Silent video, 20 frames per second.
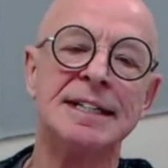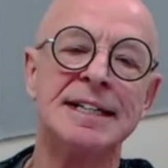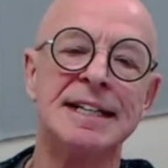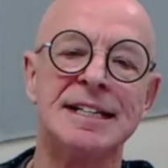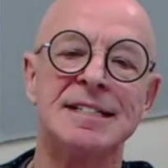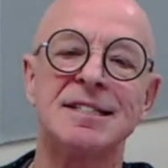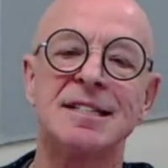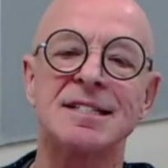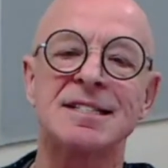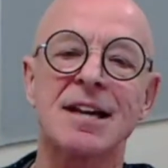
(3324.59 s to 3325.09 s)

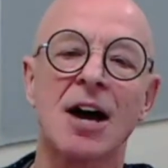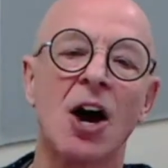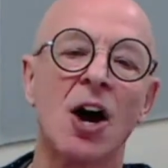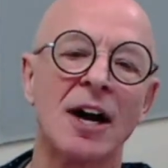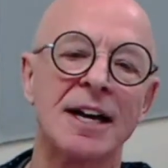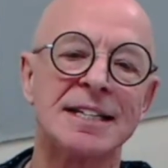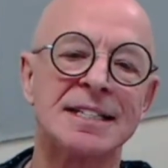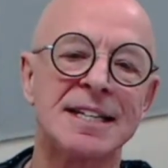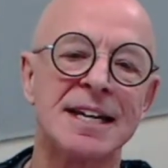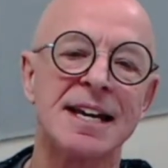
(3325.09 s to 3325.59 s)
It's this
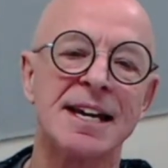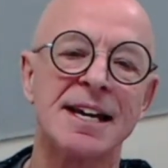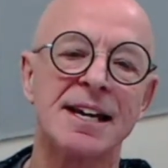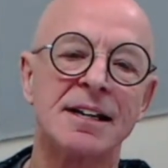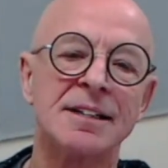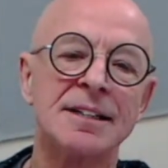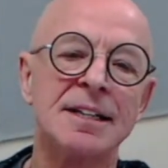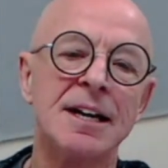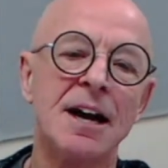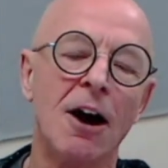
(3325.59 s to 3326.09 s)
idea
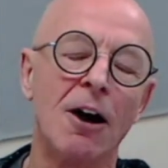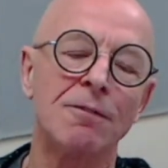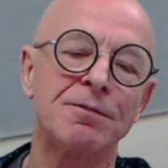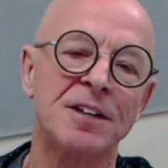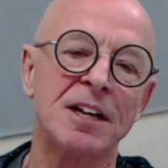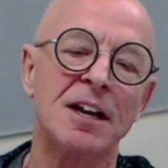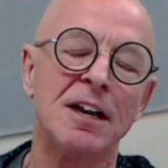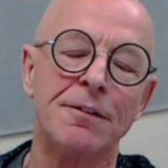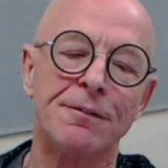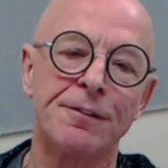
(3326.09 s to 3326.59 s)
of
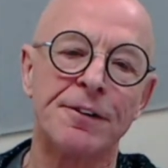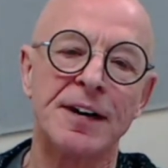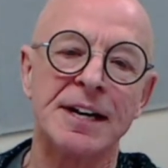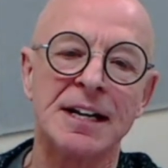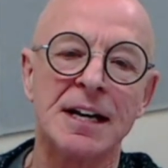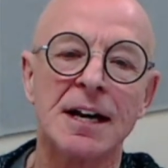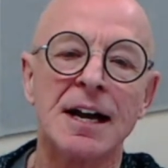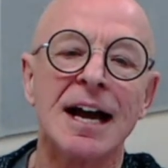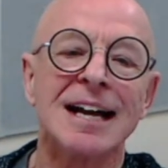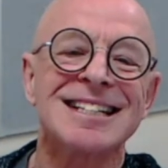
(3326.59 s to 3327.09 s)

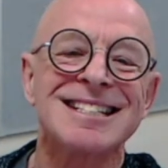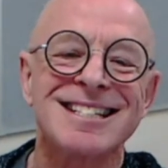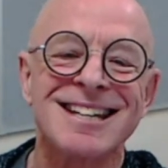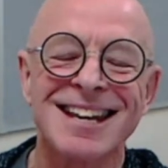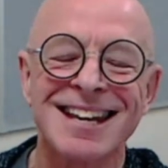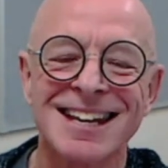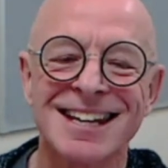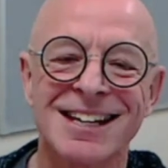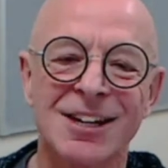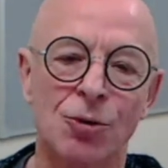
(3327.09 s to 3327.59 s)
delivering a
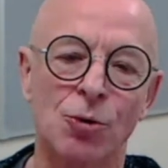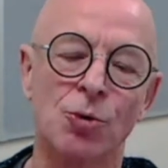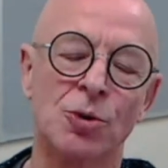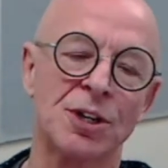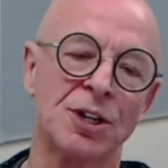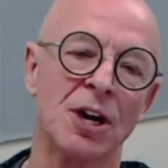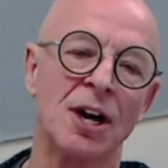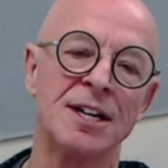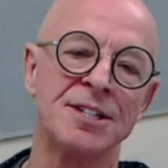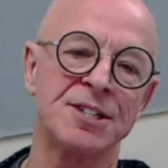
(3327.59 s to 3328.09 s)
teal
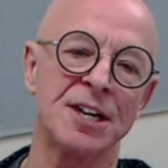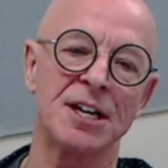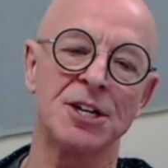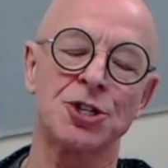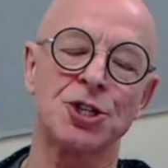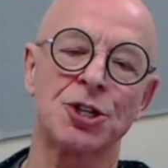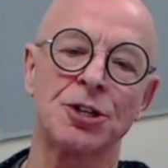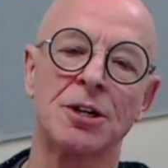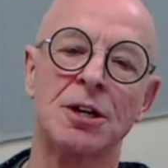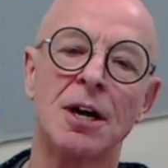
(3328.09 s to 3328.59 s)

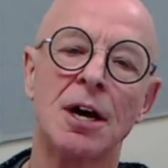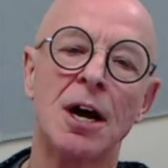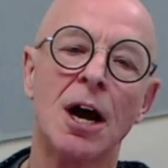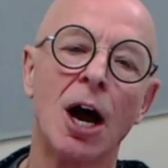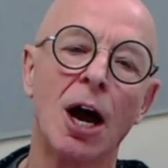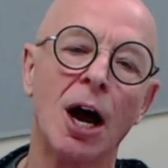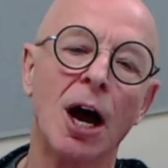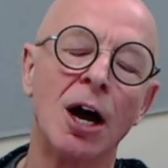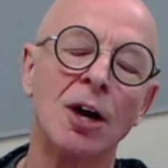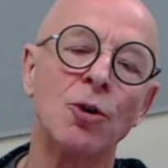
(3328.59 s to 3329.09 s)
organization,
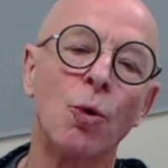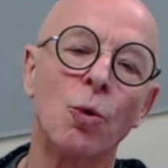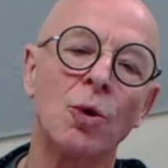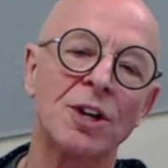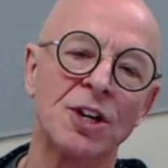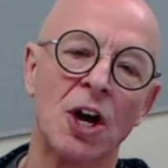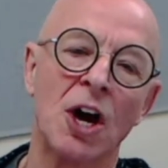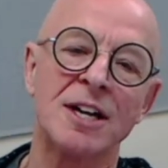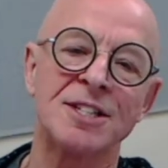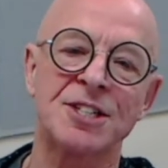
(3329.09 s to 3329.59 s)
an
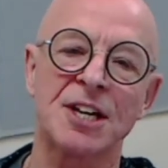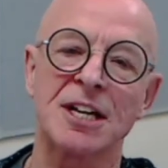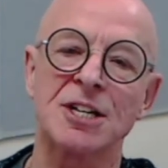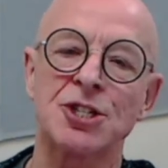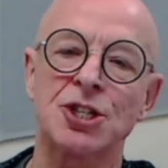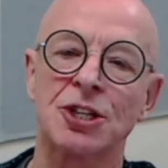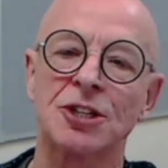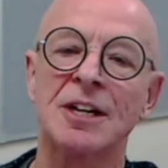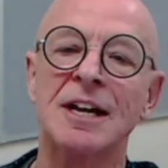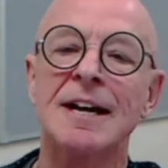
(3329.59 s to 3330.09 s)

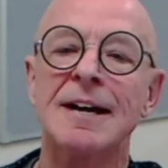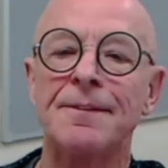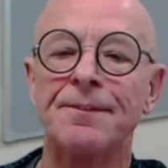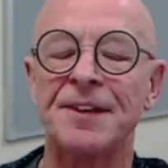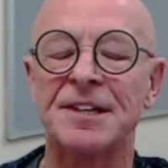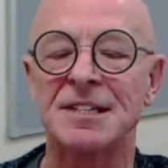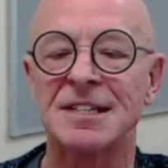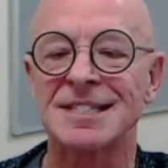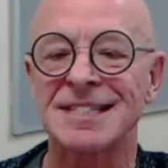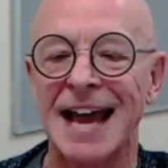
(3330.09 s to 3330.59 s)
organization
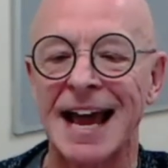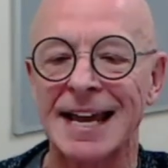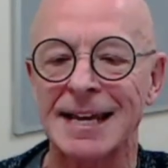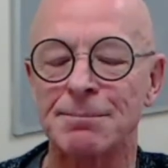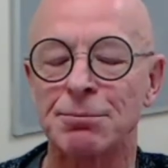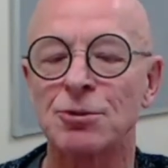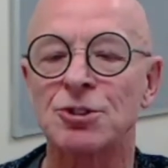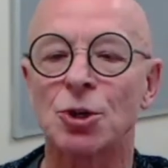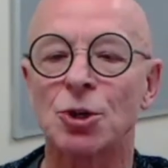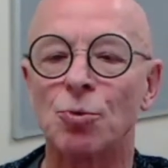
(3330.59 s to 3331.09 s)
that is
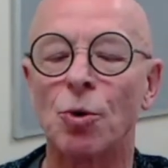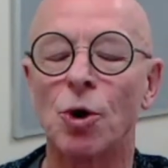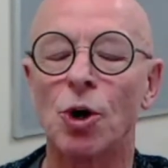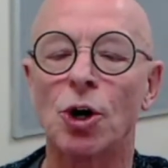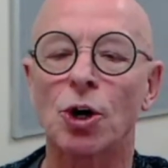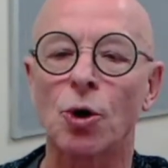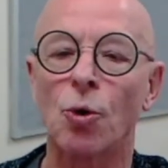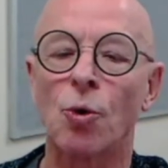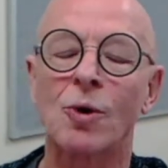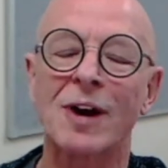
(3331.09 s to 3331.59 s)
able to
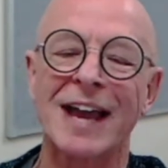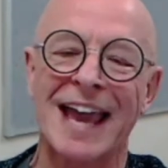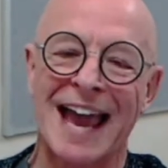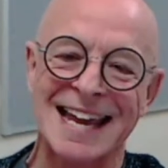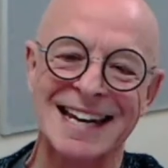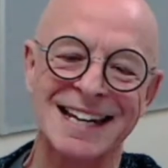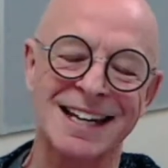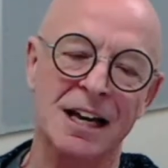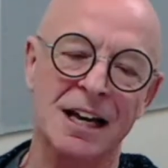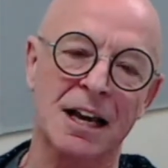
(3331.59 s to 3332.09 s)
work
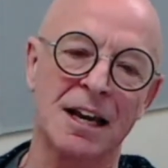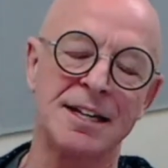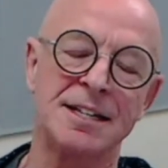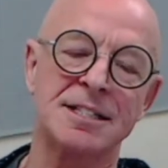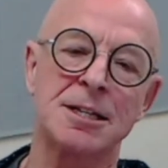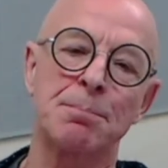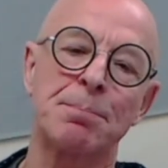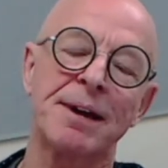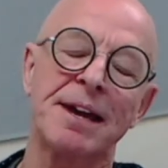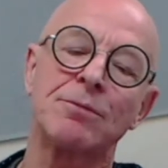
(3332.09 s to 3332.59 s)
organically,
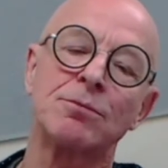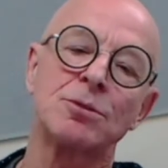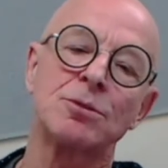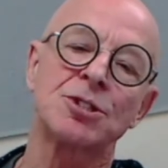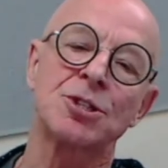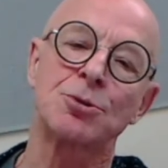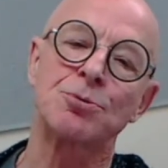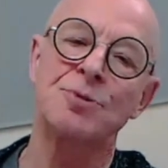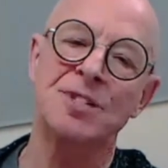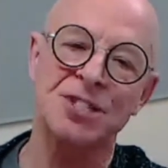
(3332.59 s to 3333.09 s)
to be able
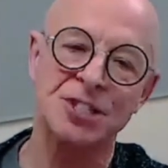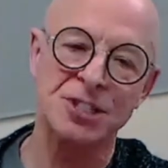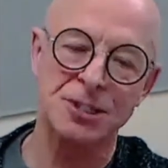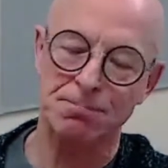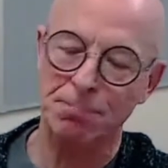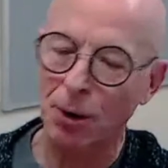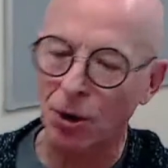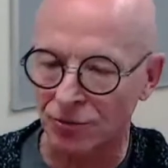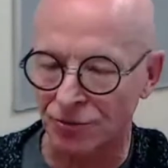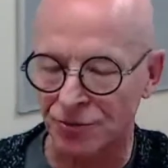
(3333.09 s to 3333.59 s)
to
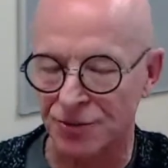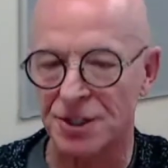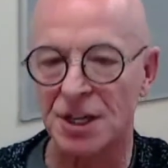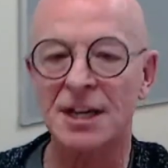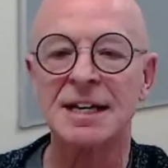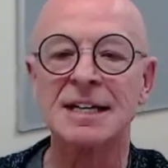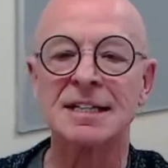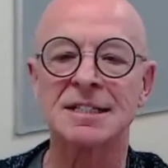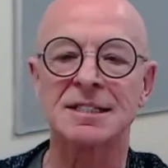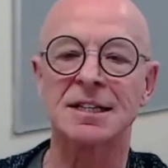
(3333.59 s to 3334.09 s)
respond
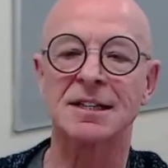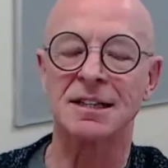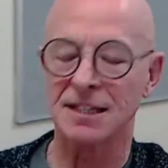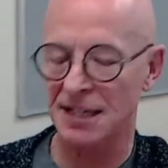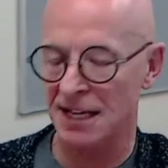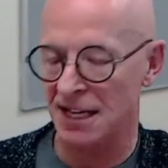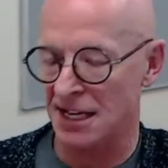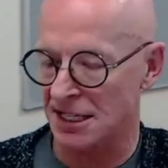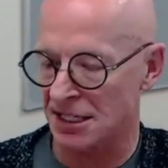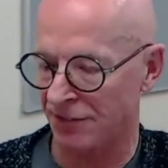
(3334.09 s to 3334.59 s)
to the
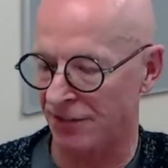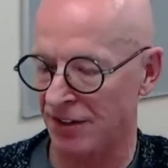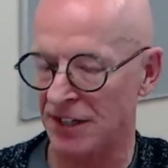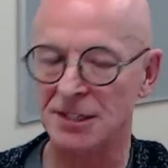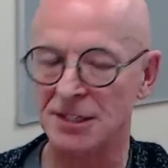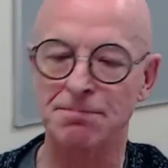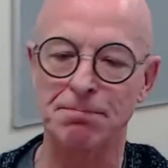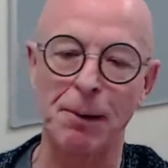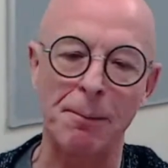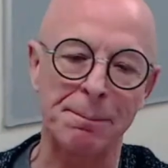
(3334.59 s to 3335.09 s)
needs of
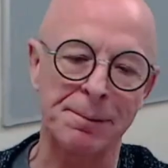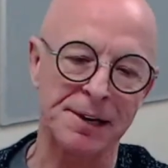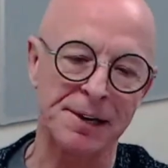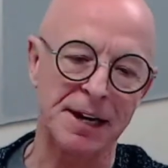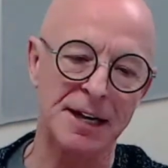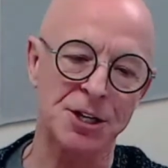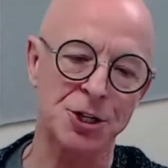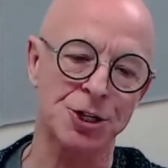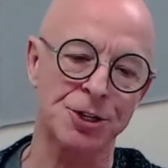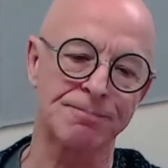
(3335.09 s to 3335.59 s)
its
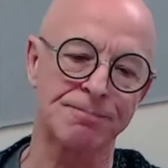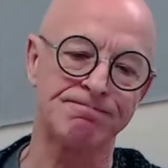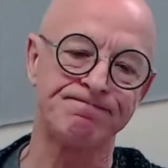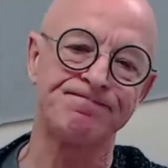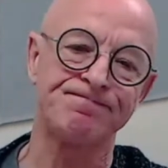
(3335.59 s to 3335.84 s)
population.